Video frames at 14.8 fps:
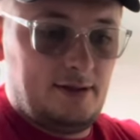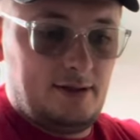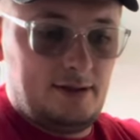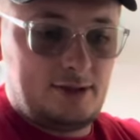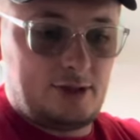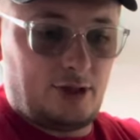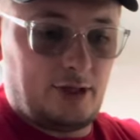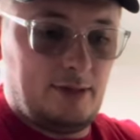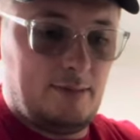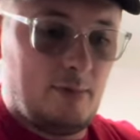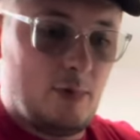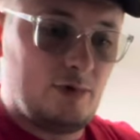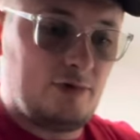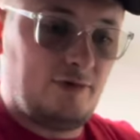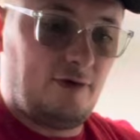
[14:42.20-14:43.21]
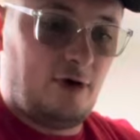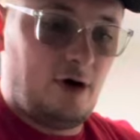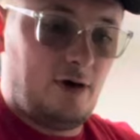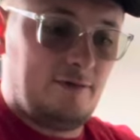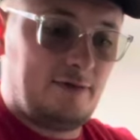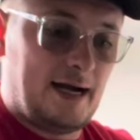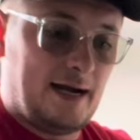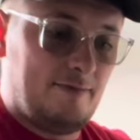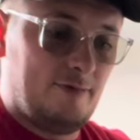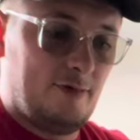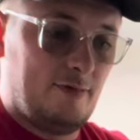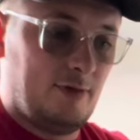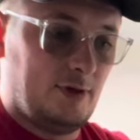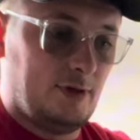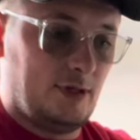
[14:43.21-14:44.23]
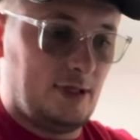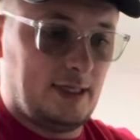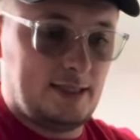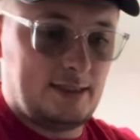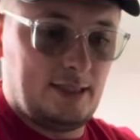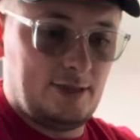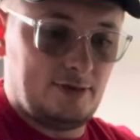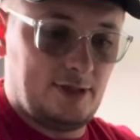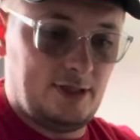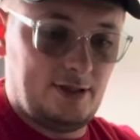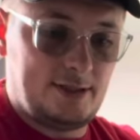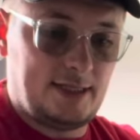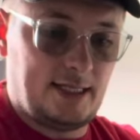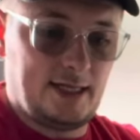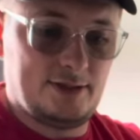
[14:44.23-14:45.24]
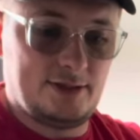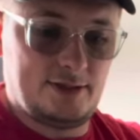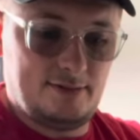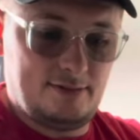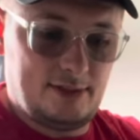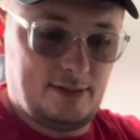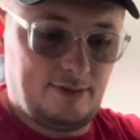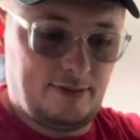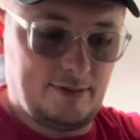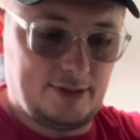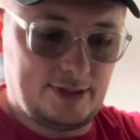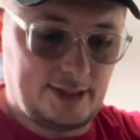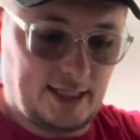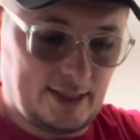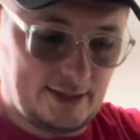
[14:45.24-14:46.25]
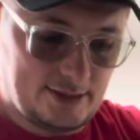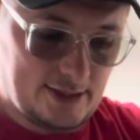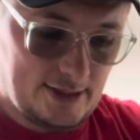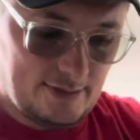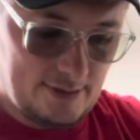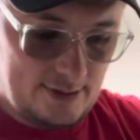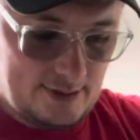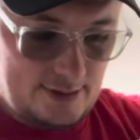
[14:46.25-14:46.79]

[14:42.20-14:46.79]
It's got the most thought of camera, but look, it's literally, you could sell it, you could pretty much sell it as new.